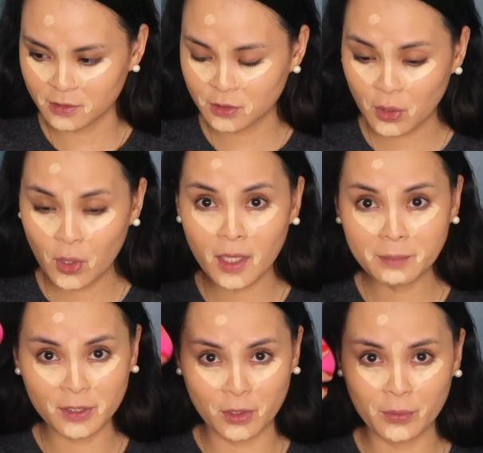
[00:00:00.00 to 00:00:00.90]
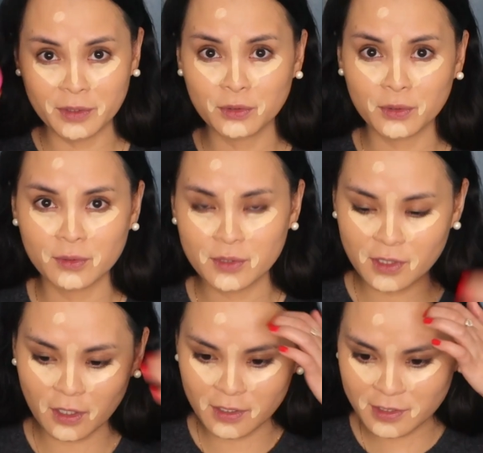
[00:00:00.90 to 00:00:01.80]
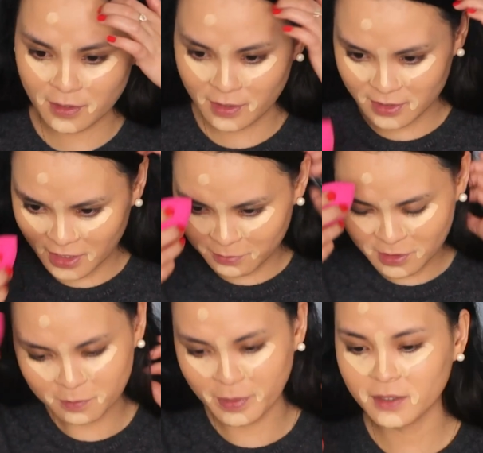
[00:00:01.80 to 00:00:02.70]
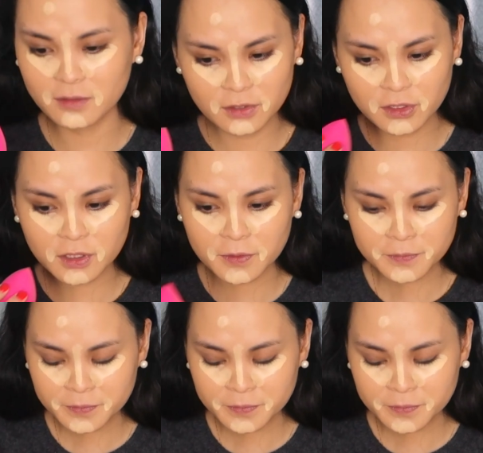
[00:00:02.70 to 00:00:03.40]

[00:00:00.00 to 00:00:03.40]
So, I'll be going to use also the same sponge.